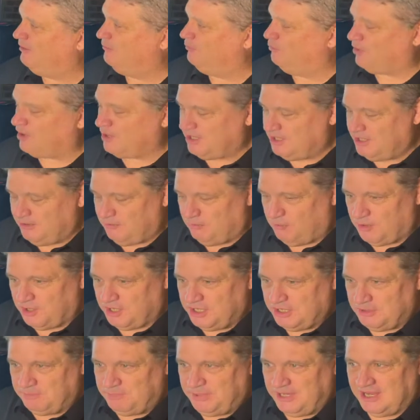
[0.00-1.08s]
we're gonna we're
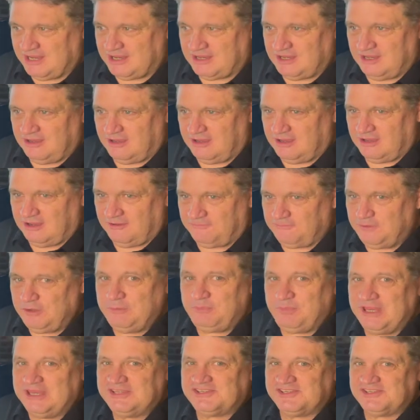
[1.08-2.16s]
gonna pick uh, a few
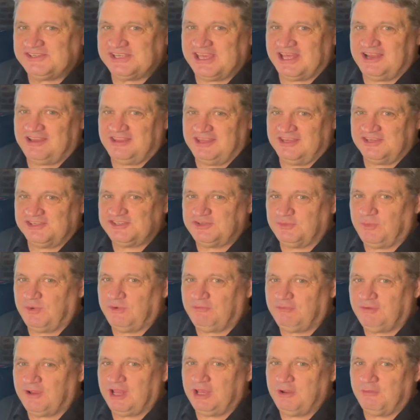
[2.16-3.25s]
pieces out of this that we
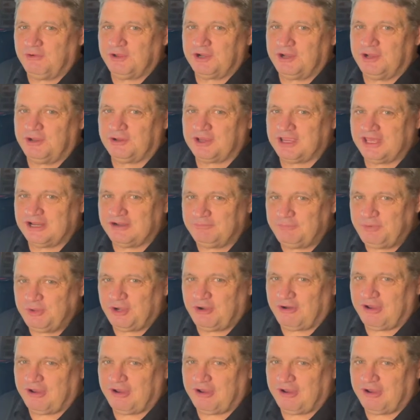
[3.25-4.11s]
really want to kind of put our